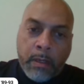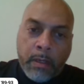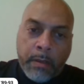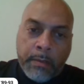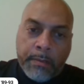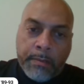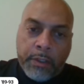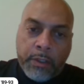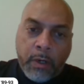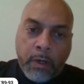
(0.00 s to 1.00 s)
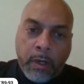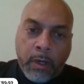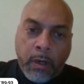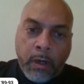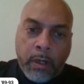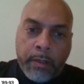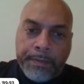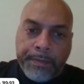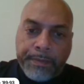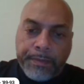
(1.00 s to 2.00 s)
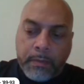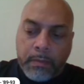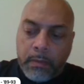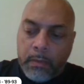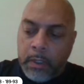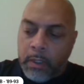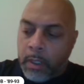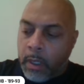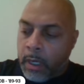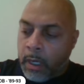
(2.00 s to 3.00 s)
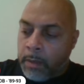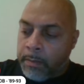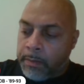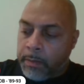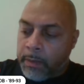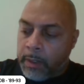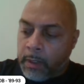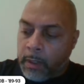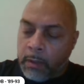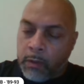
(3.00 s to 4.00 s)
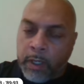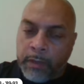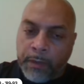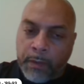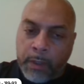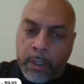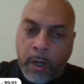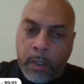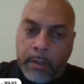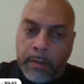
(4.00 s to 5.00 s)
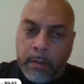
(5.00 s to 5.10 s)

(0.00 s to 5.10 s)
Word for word: uh, starter at guard. Um, transfer from Charlotte